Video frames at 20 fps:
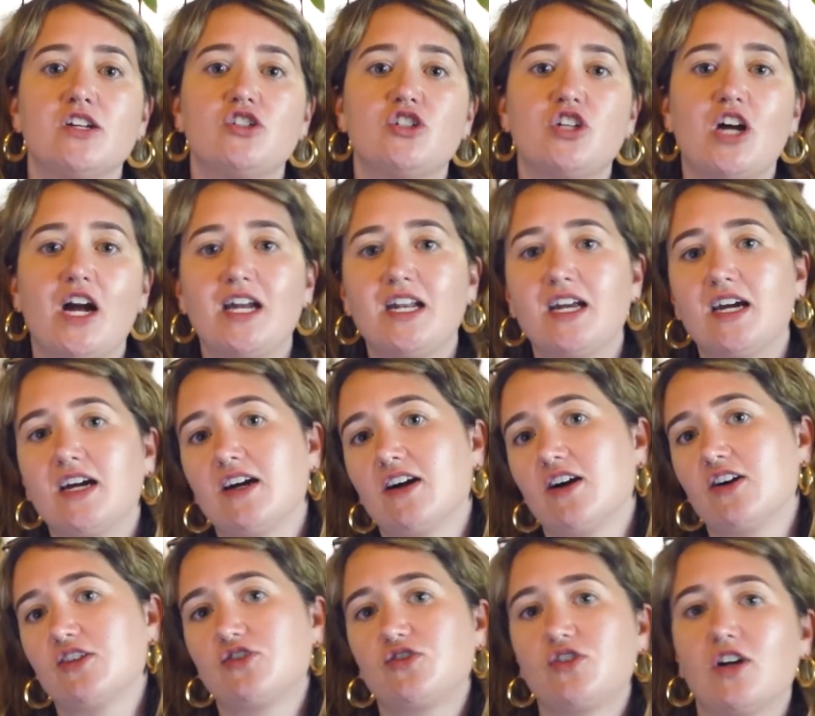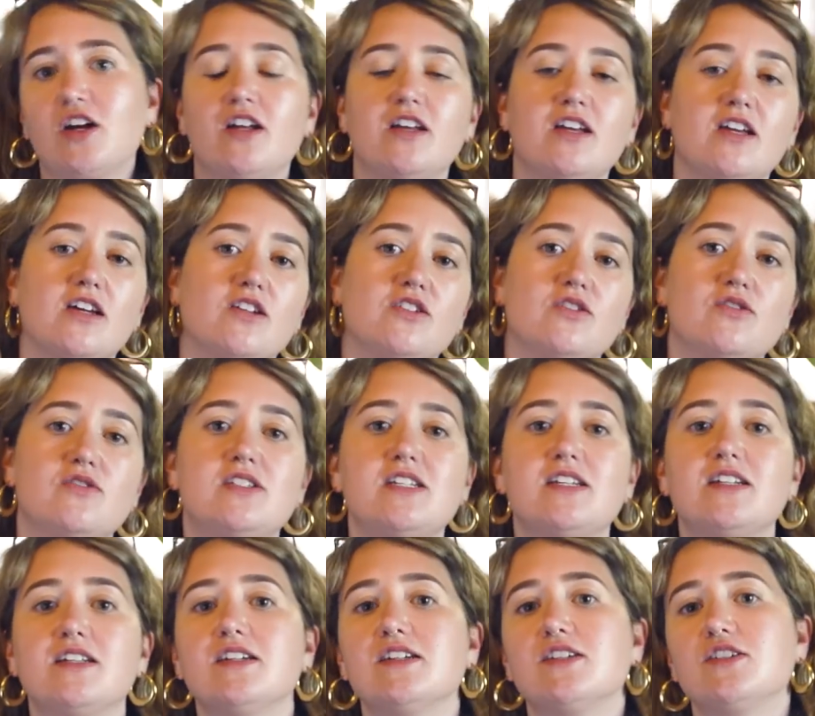China, Australia, New
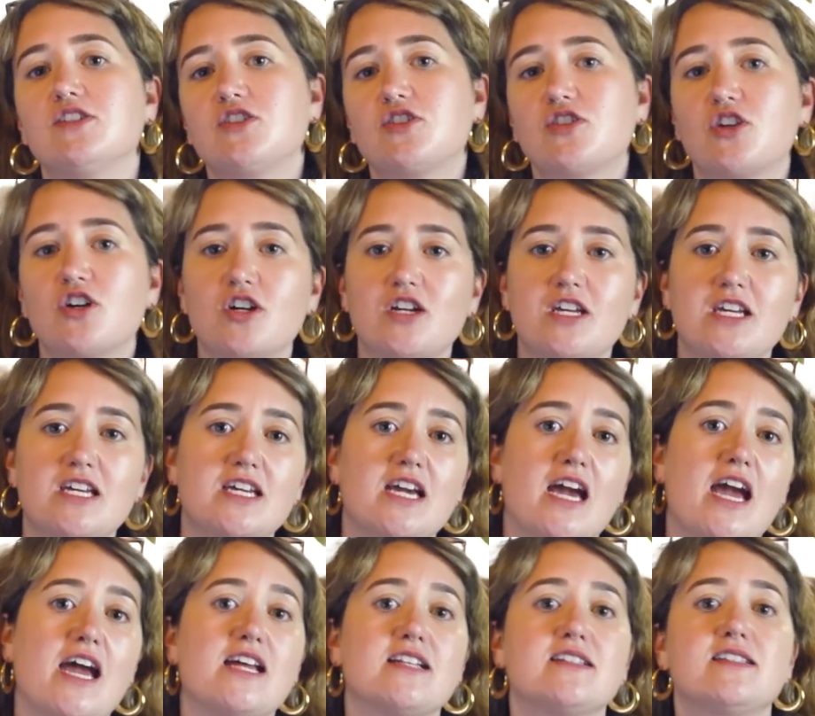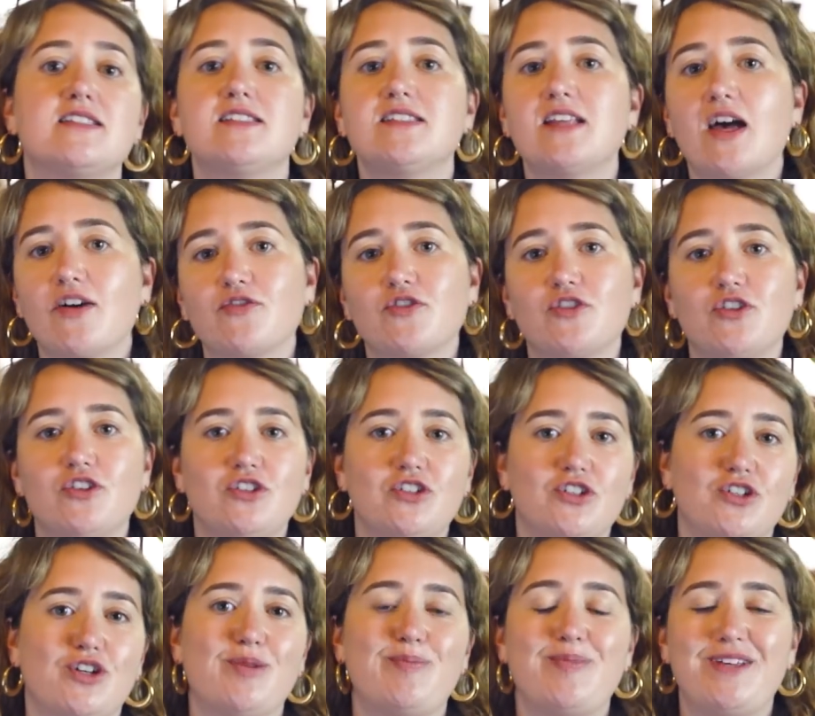Zealand, Turkey, and several
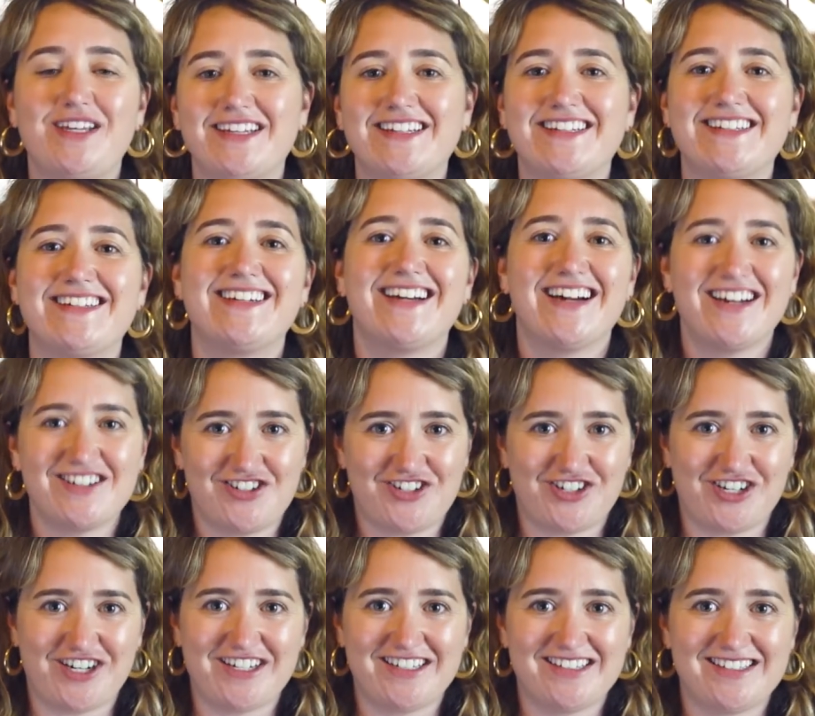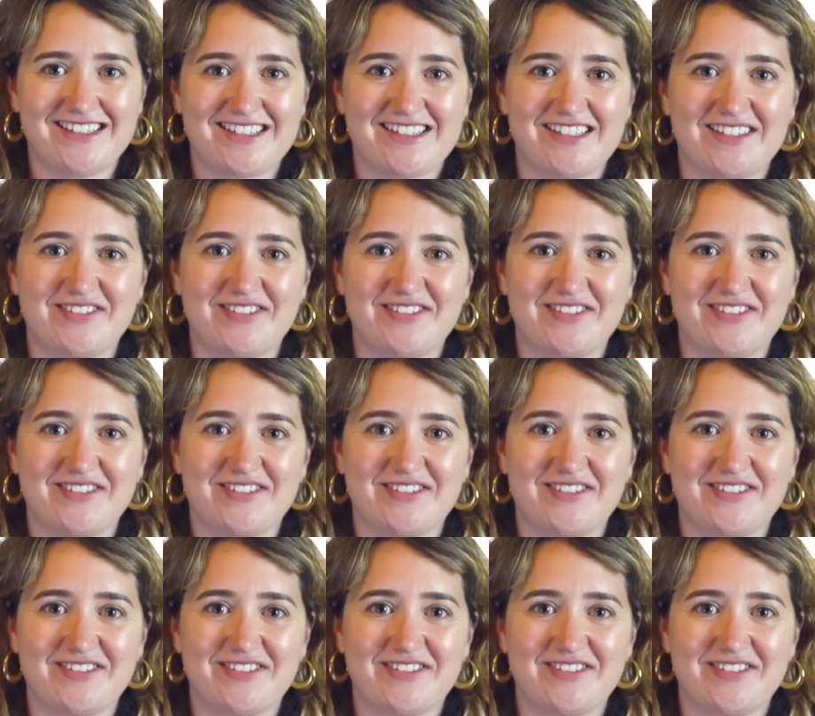European countries.